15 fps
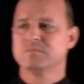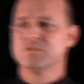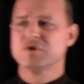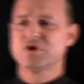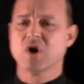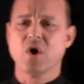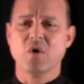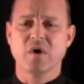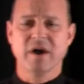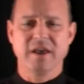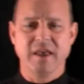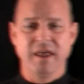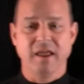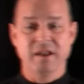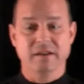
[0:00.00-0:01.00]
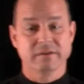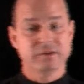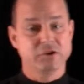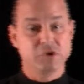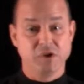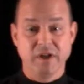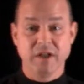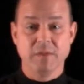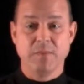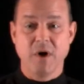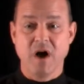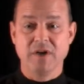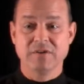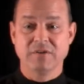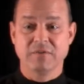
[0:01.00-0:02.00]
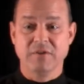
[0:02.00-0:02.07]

So again, do you need to pause the